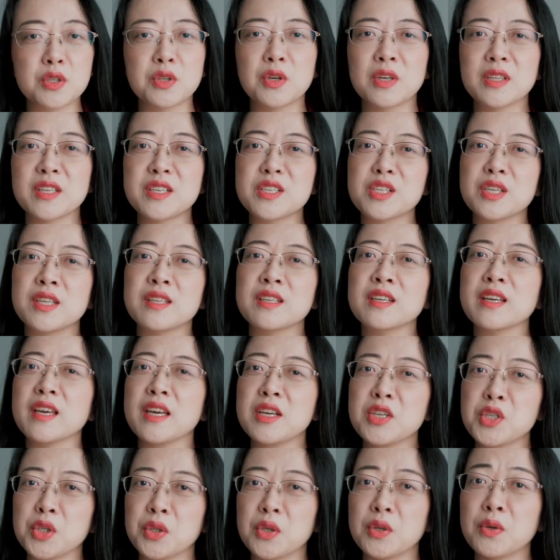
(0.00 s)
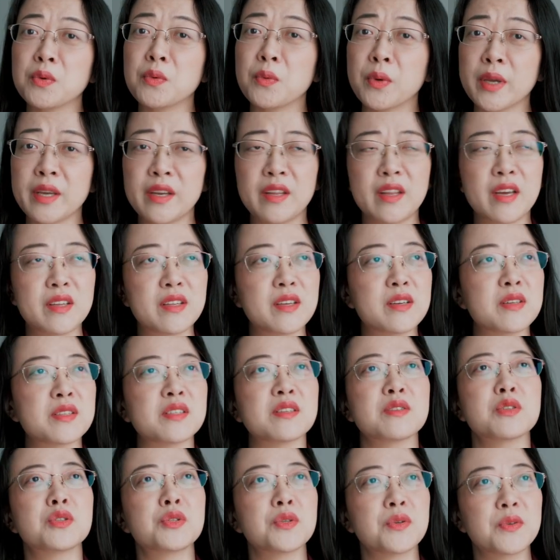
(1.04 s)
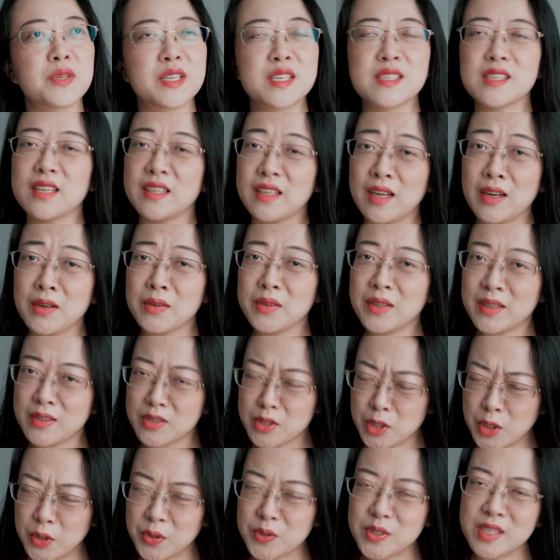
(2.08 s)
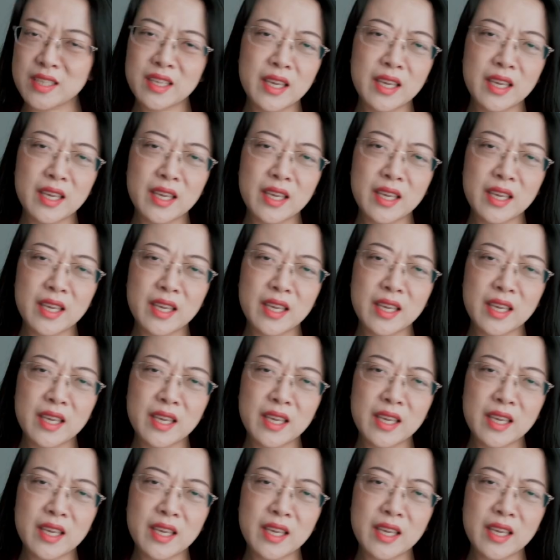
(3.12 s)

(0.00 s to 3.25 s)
knowledge, and occasional weird ideas on stories and how they're told.